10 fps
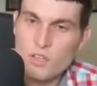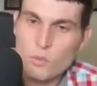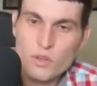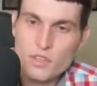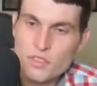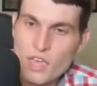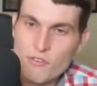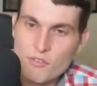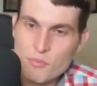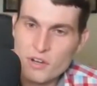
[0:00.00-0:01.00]
with
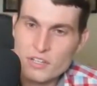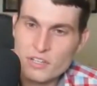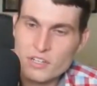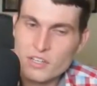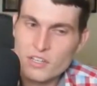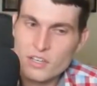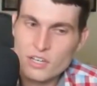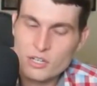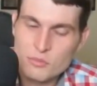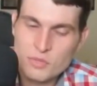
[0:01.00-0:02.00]
everybody
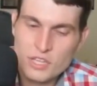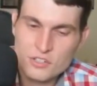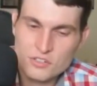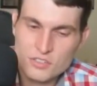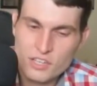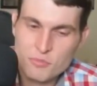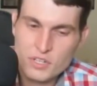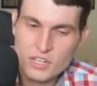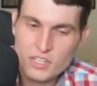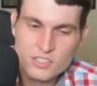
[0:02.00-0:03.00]
um, in your life.
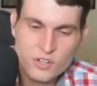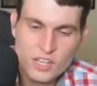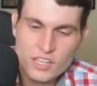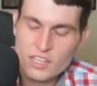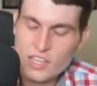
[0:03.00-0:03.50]
But it, you know, it,